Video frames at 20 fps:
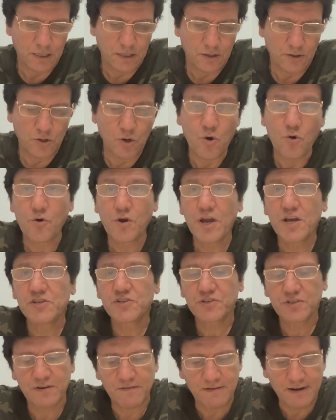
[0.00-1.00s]

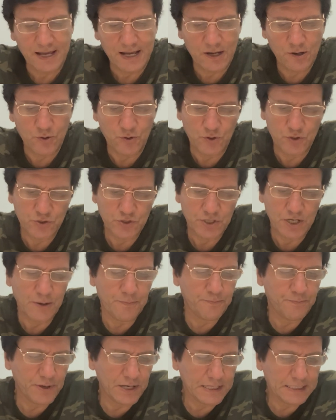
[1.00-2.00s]
location of language
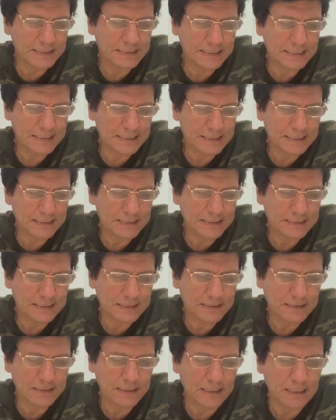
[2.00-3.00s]
ability
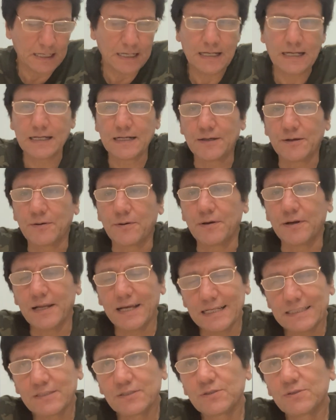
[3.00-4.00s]

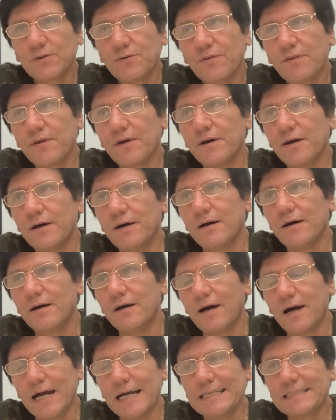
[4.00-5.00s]
led to
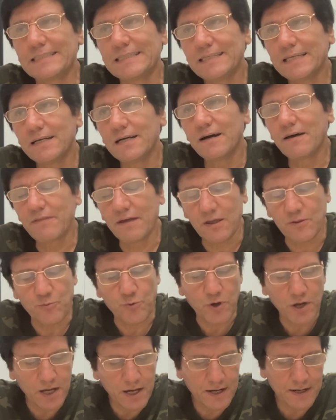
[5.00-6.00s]
the idea that
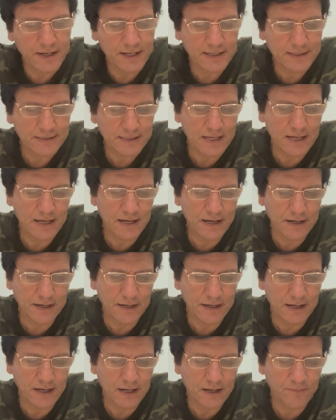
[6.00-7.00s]
Wernicke's
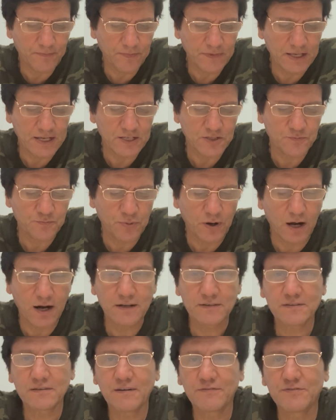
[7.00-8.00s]
area is
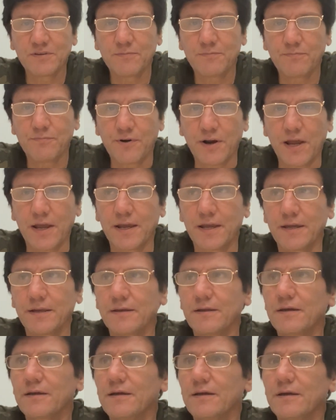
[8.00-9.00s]
part of the
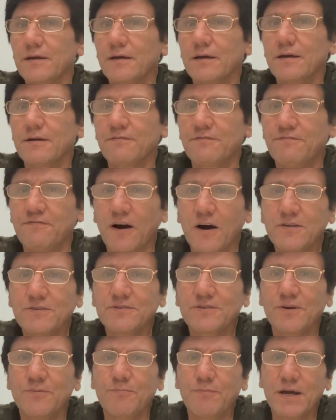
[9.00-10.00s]
brain
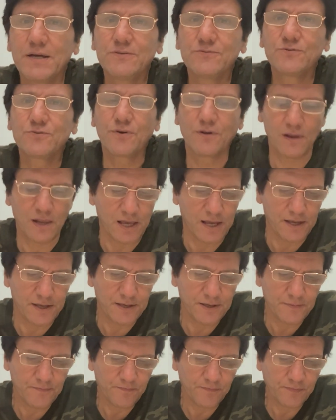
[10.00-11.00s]
fundamentally